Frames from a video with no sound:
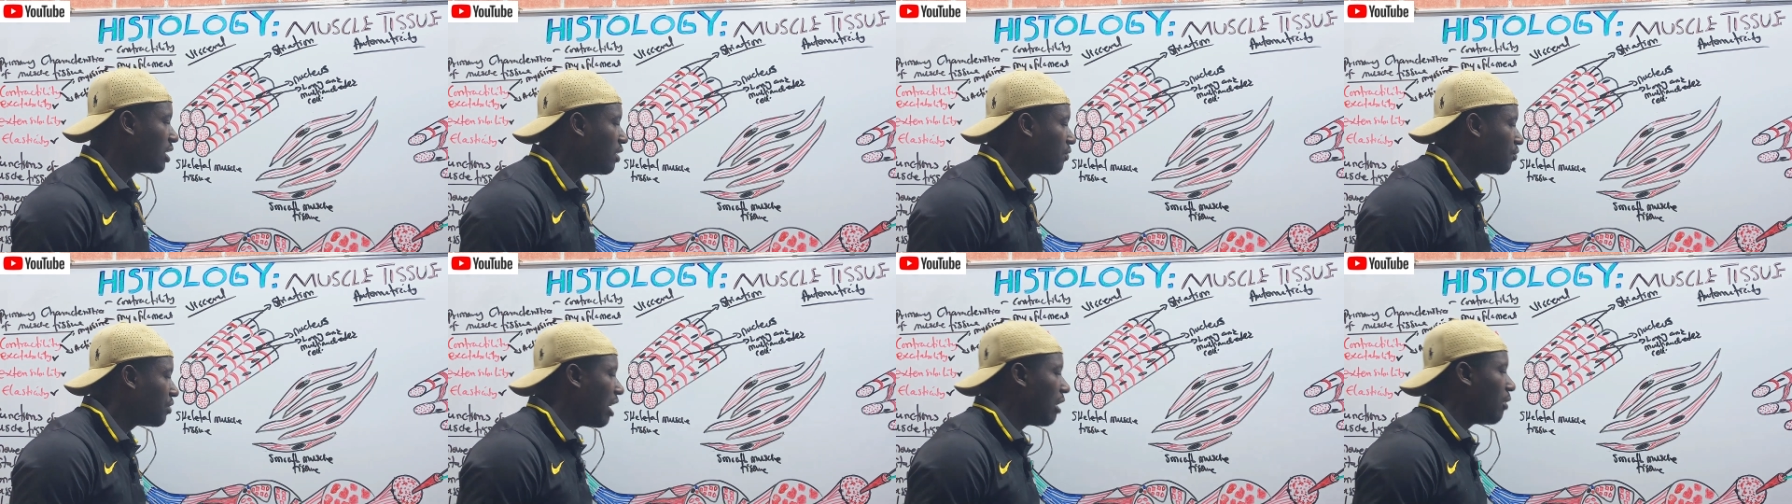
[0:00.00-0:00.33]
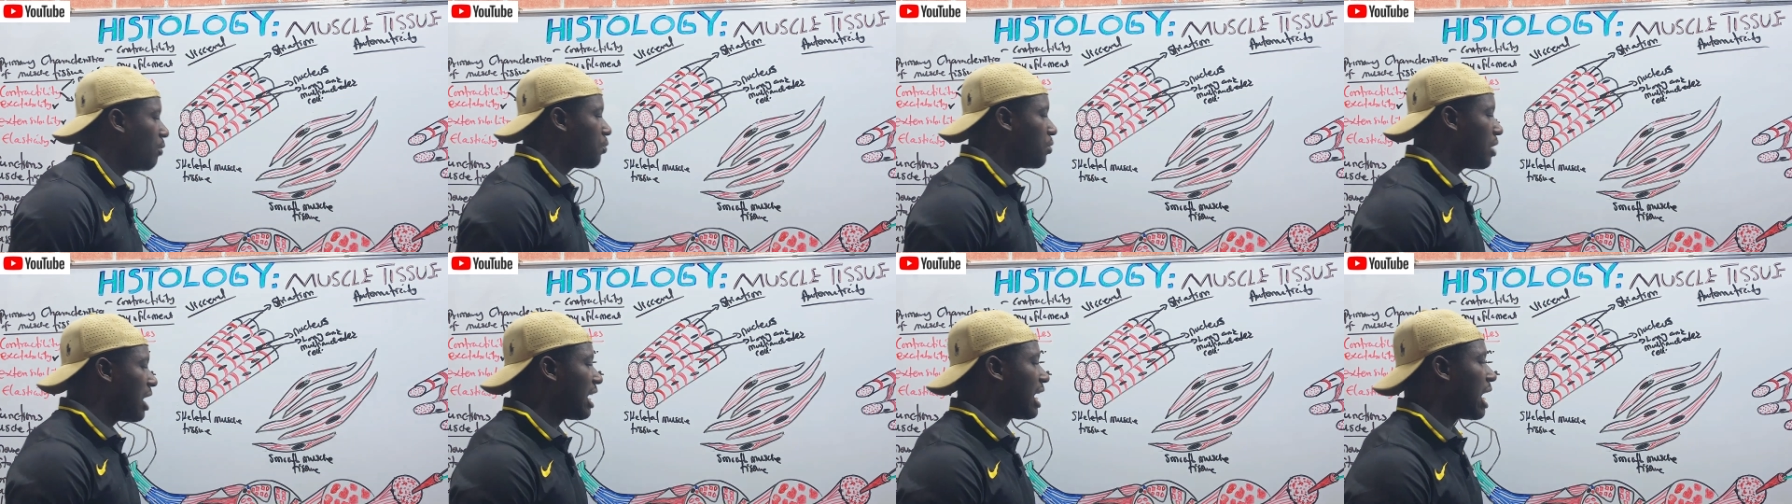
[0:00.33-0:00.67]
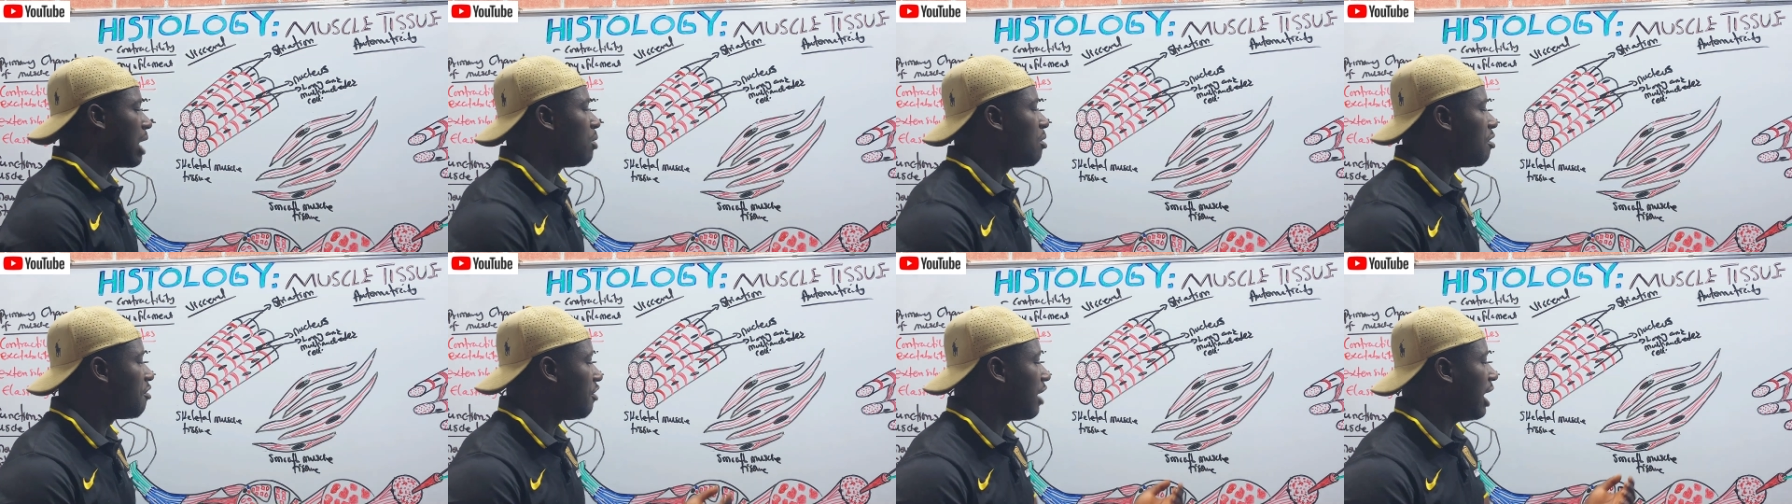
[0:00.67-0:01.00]
Now, where can
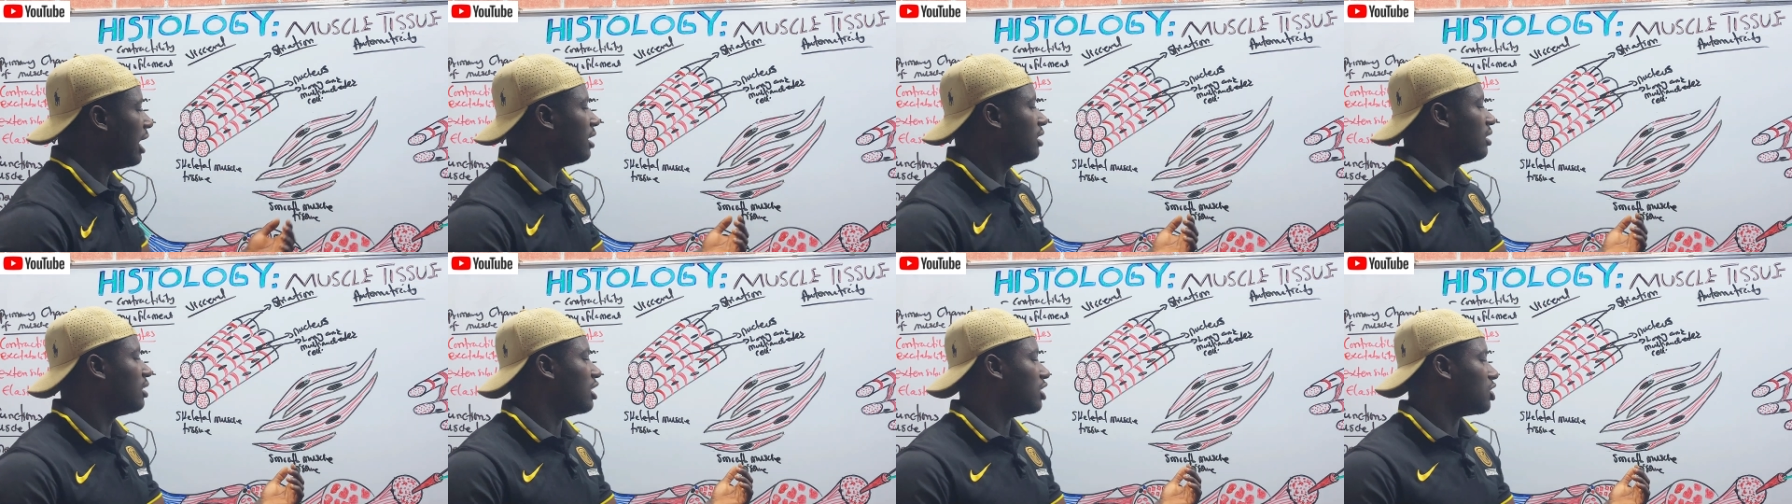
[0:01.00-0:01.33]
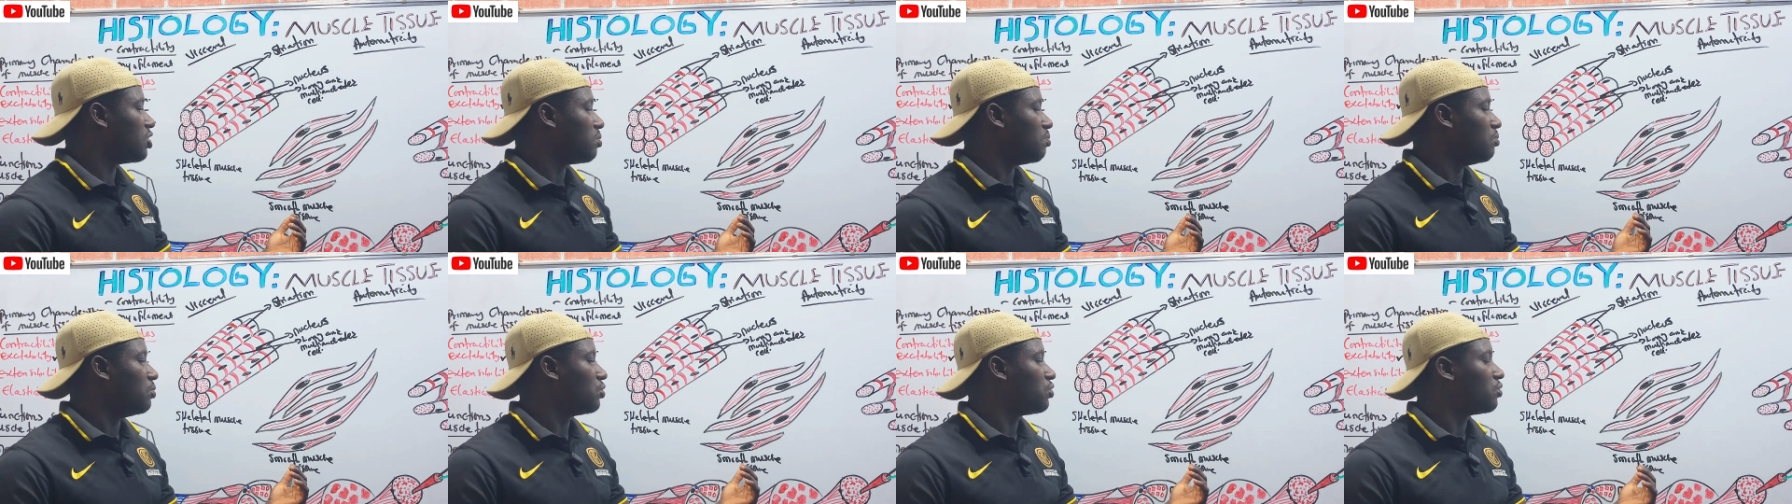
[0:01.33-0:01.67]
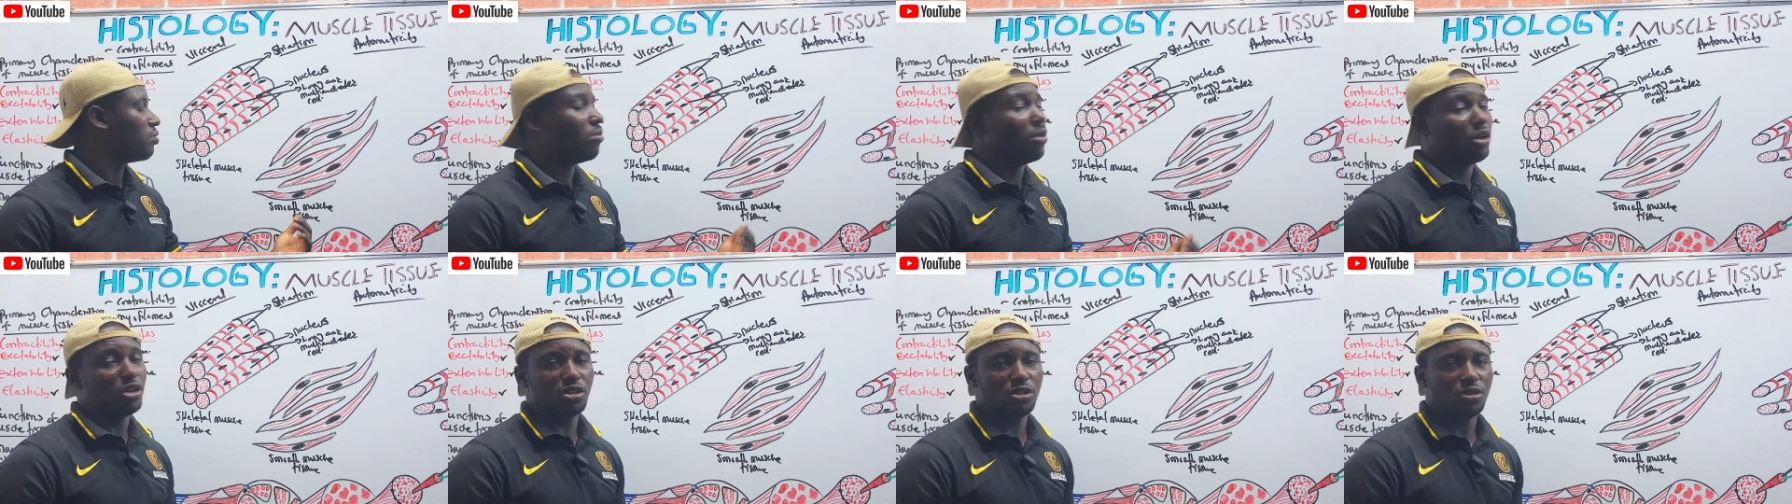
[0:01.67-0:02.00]
we find the smooth
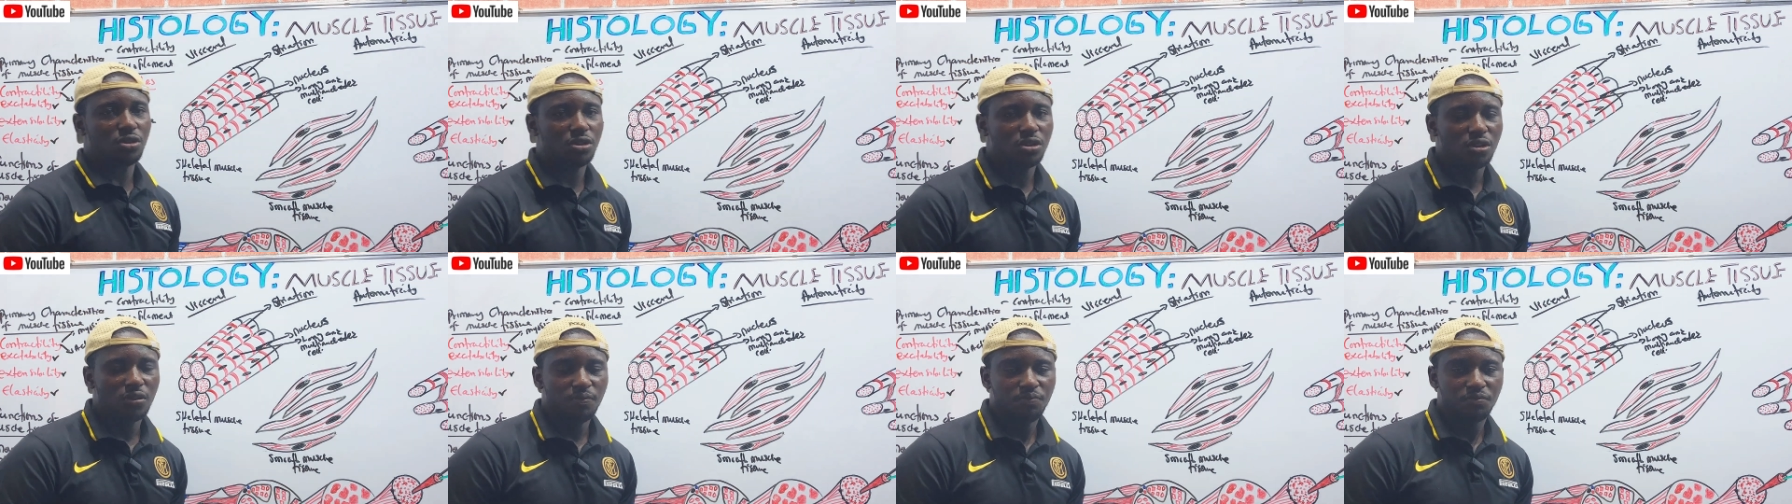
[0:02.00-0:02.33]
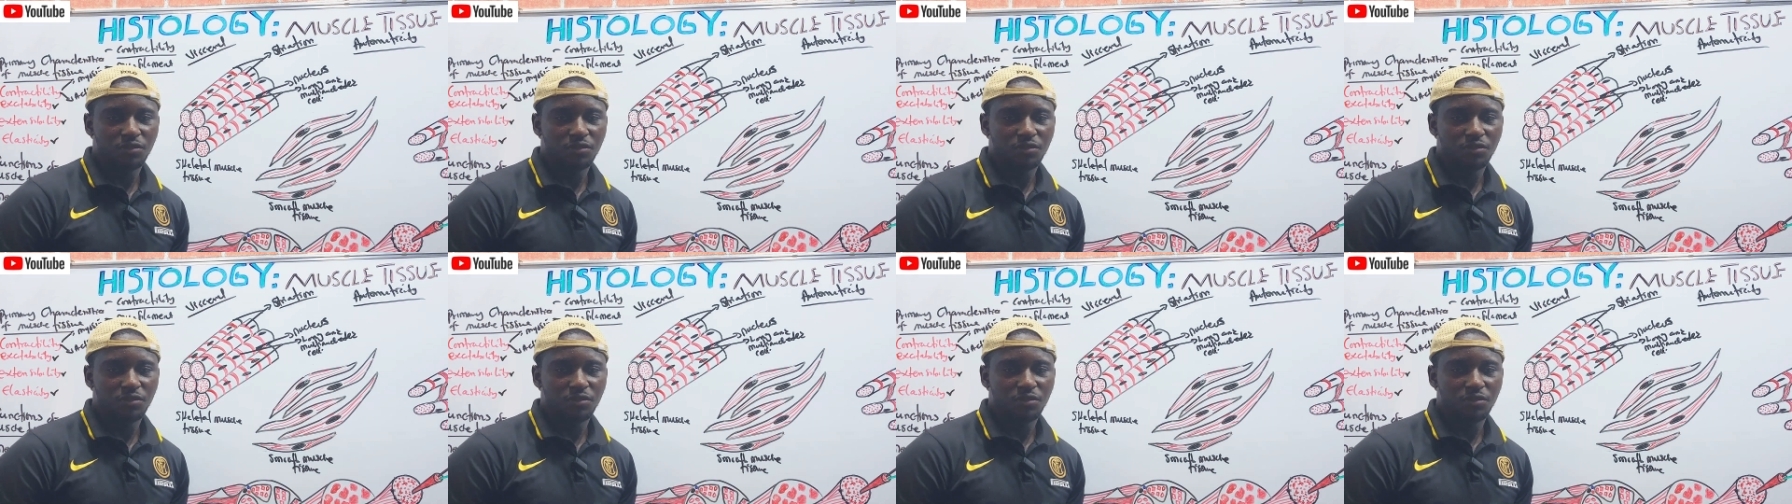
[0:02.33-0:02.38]
muscle